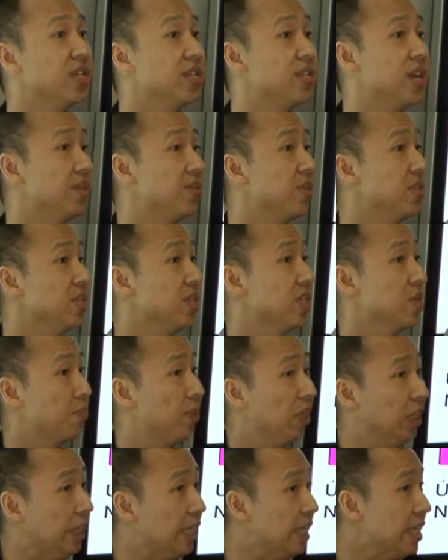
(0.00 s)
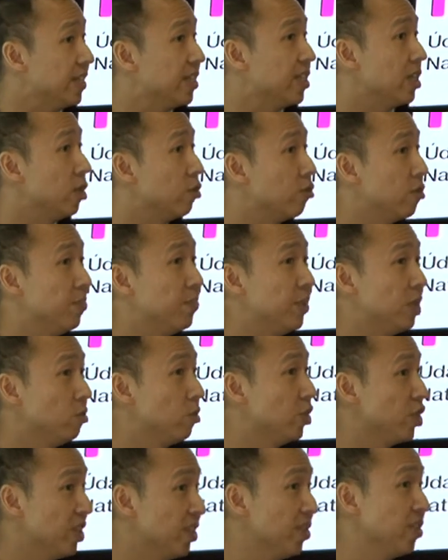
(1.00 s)
think that this is a policing criminal
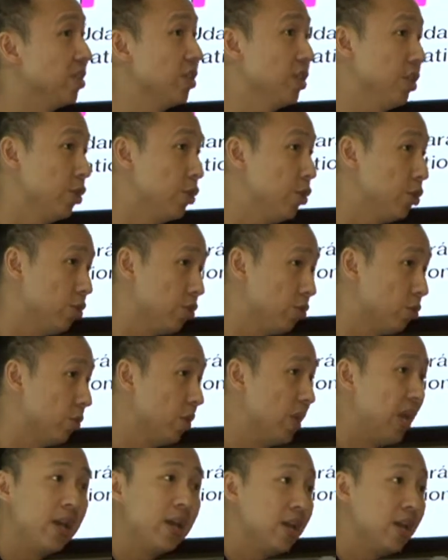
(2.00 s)
justice issue.